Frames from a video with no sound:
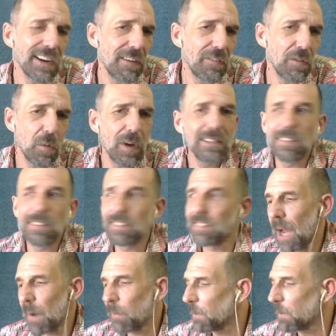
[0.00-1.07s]
Everyone,
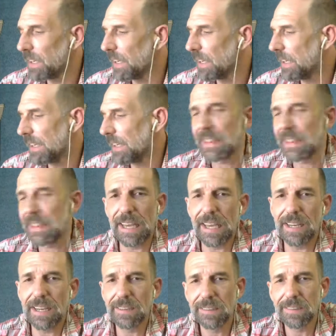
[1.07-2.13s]
stop looking into
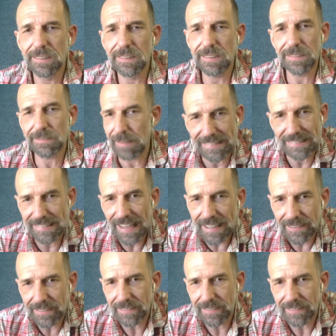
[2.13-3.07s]
anything. Just that's it.